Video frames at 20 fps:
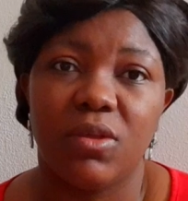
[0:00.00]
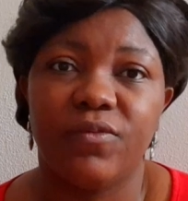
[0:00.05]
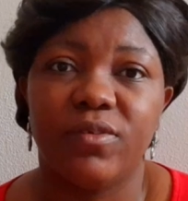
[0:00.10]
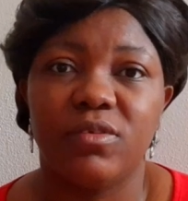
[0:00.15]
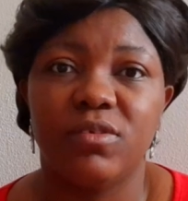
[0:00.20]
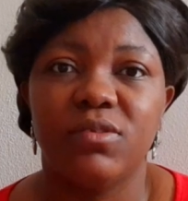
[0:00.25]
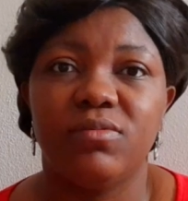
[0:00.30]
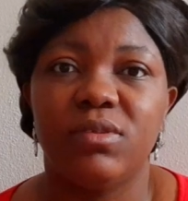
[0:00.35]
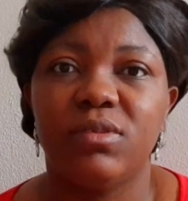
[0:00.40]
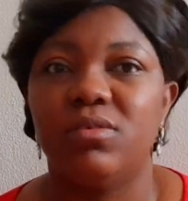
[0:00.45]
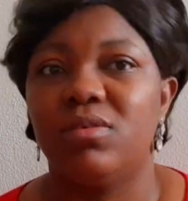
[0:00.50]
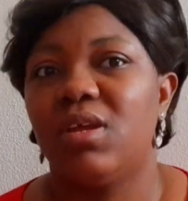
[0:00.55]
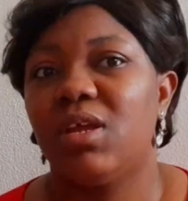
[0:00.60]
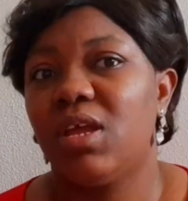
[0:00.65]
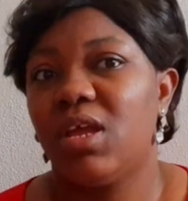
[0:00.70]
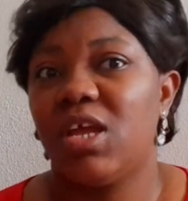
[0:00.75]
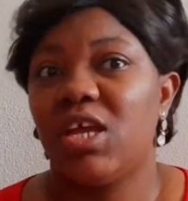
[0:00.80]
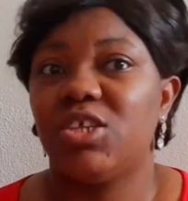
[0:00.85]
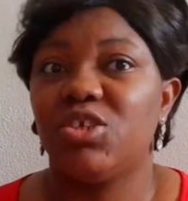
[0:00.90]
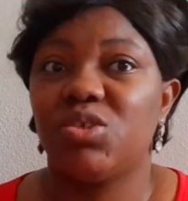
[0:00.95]
for this video
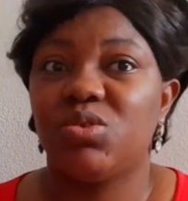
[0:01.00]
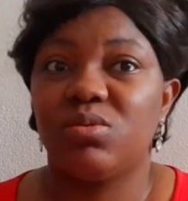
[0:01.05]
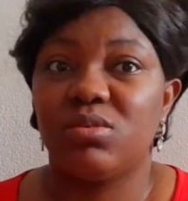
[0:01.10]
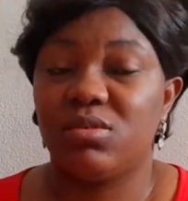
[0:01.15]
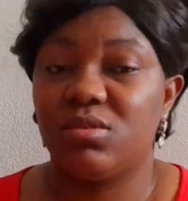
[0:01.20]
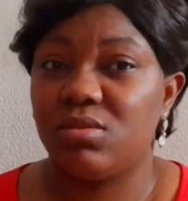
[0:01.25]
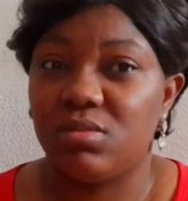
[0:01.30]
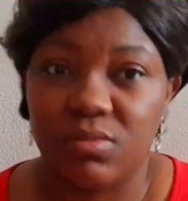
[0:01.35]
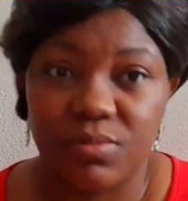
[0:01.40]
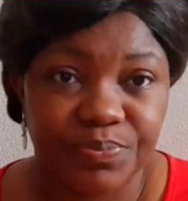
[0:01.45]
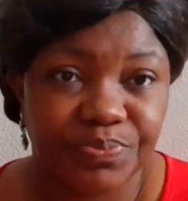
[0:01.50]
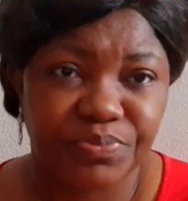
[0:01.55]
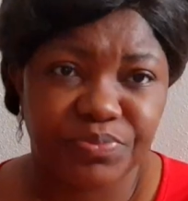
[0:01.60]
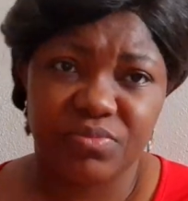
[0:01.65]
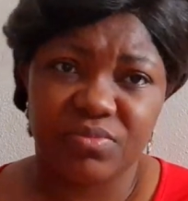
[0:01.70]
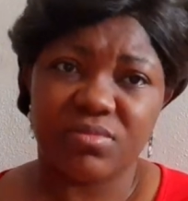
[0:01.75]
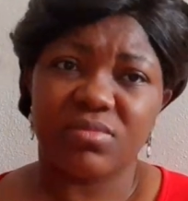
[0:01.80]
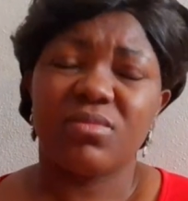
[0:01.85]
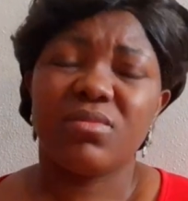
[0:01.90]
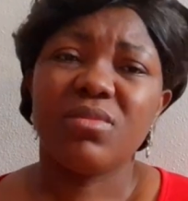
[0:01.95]
i just want to
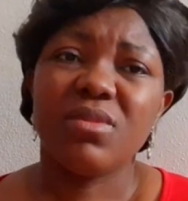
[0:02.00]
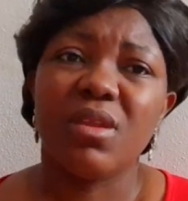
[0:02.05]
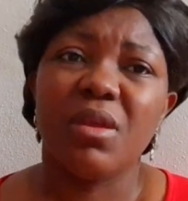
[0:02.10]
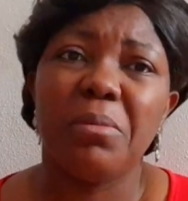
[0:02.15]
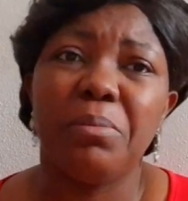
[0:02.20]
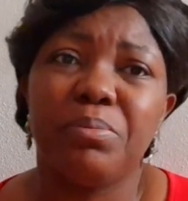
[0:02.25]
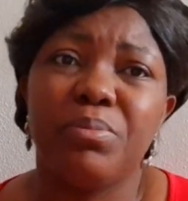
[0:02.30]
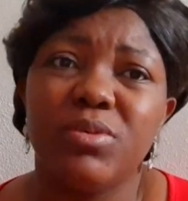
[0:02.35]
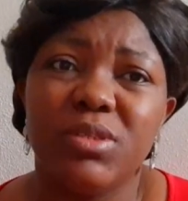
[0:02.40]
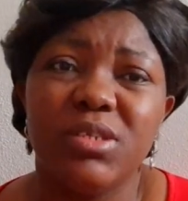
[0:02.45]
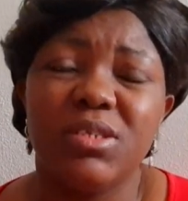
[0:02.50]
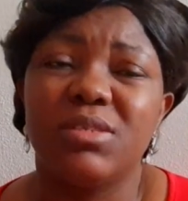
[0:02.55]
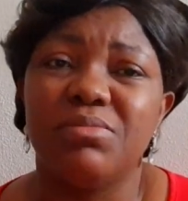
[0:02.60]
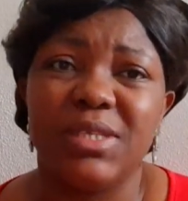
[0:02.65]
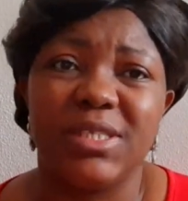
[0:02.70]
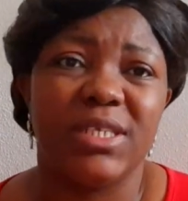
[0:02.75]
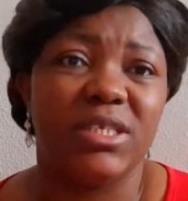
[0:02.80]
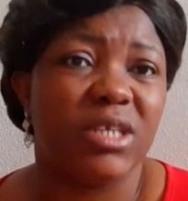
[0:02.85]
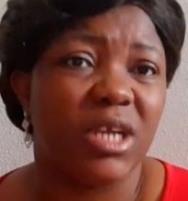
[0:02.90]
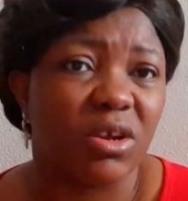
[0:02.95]
put this
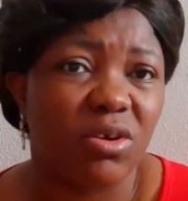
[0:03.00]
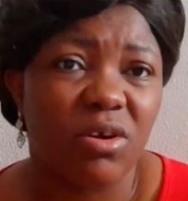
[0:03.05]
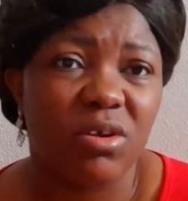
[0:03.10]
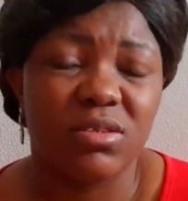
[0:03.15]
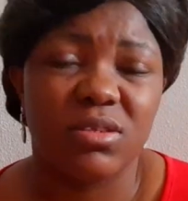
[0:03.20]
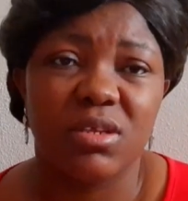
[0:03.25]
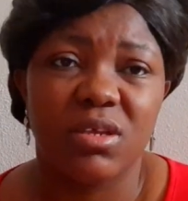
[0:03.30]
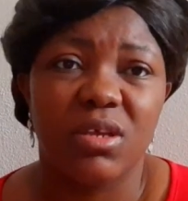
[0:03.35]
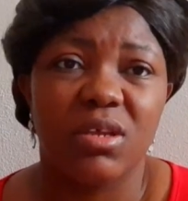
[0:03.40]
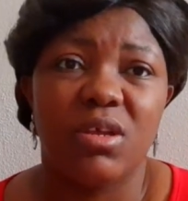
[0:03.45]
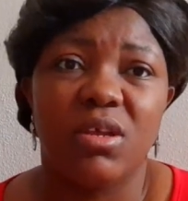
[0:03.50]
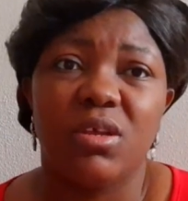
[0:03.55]
message across